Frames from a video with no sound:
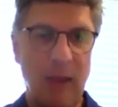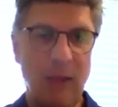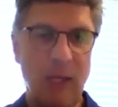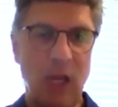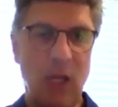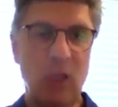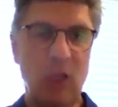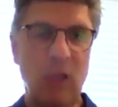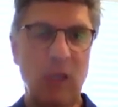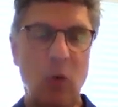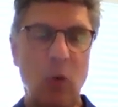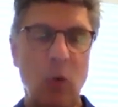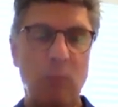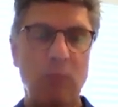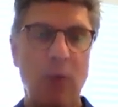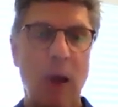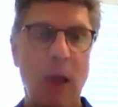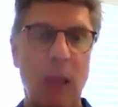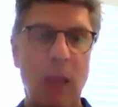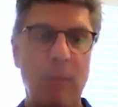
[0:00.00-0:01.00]
There
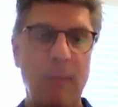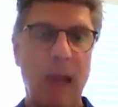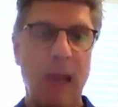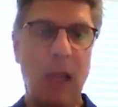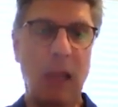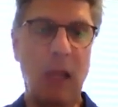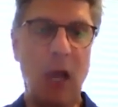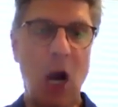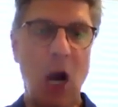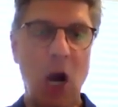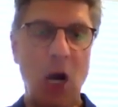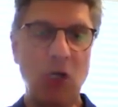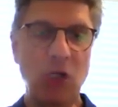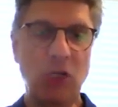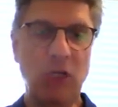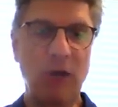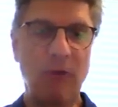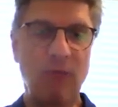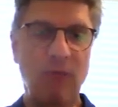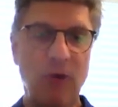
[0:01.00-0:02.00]
would probably be a
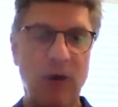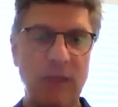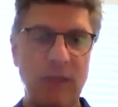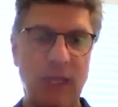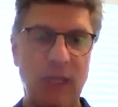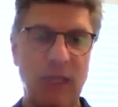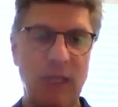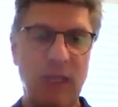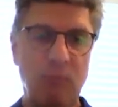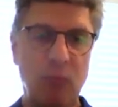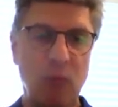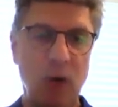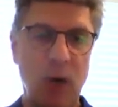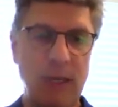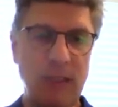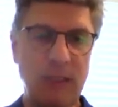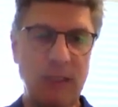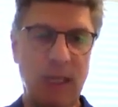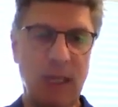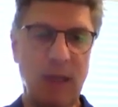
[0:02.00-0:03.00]
large difference in the
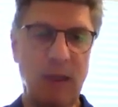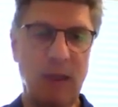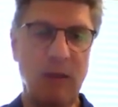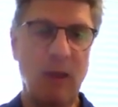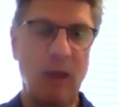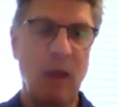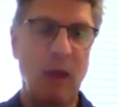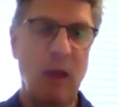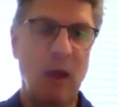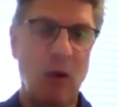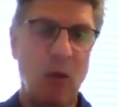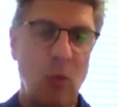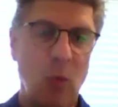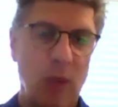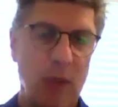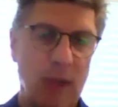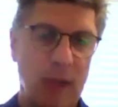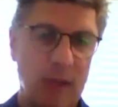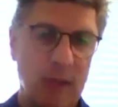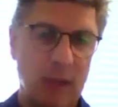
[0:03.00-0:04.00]
pricing
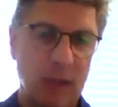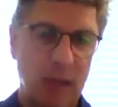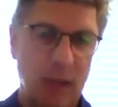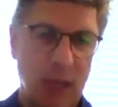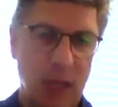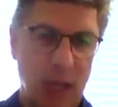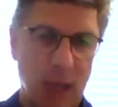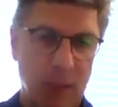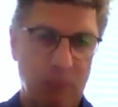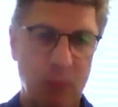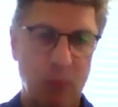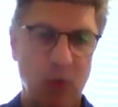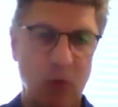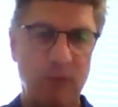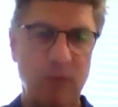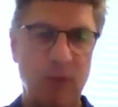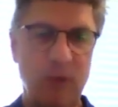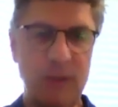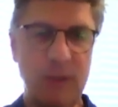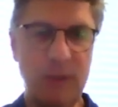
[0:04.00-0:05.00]
with a hip
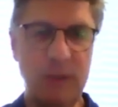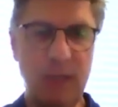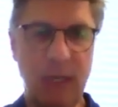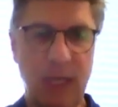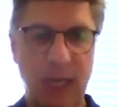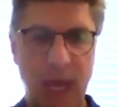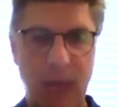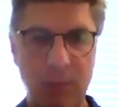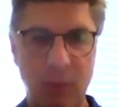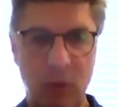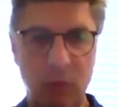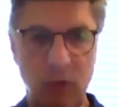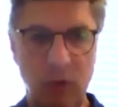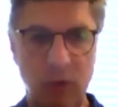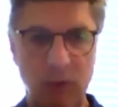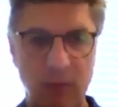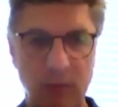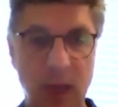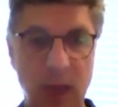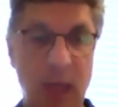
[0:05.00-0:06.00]
roof versus a gable
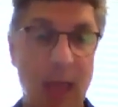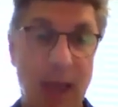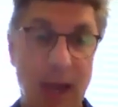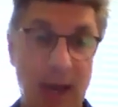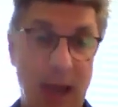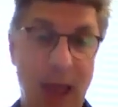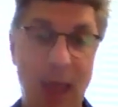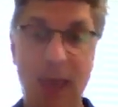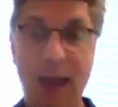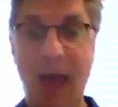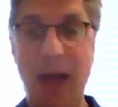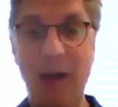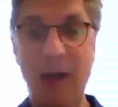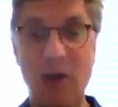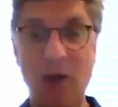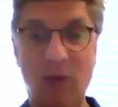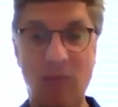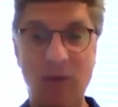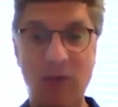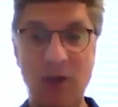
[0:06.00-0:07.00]
roof. And I
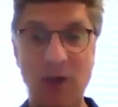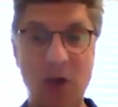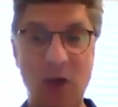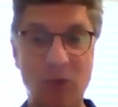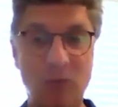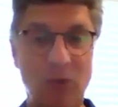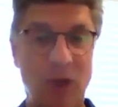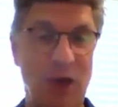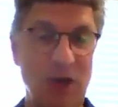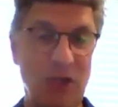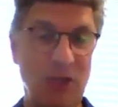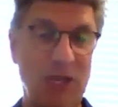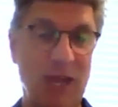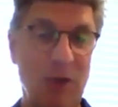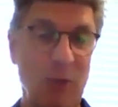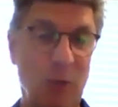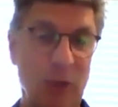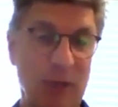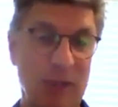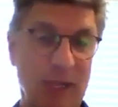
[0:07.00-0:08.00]
don't know if you
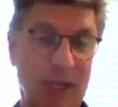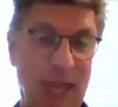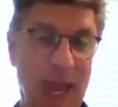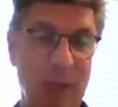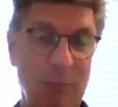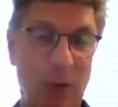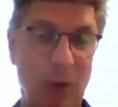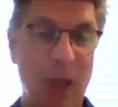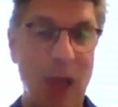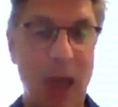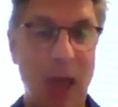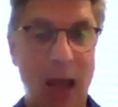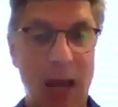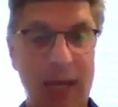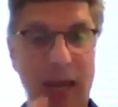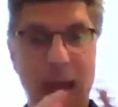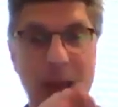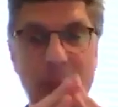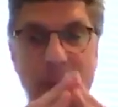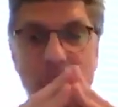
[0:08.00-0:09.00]
understand what a
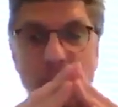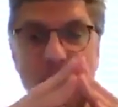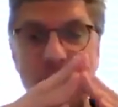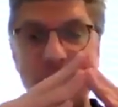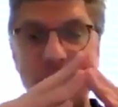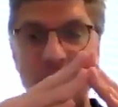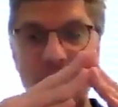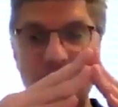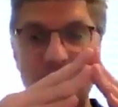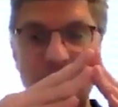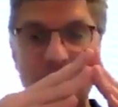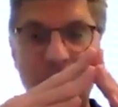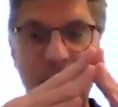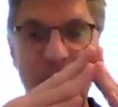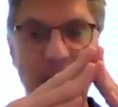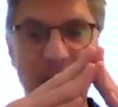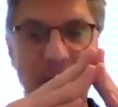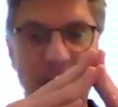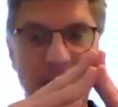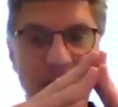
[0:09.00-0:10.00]
gable roof is, just
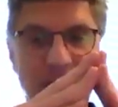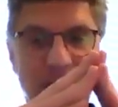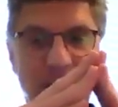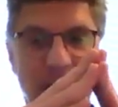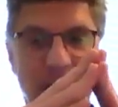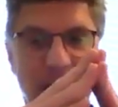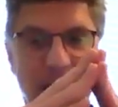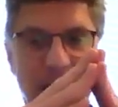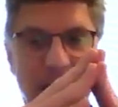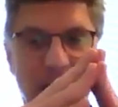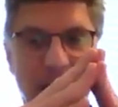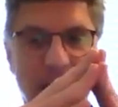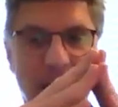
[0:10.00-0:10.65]
like this, right?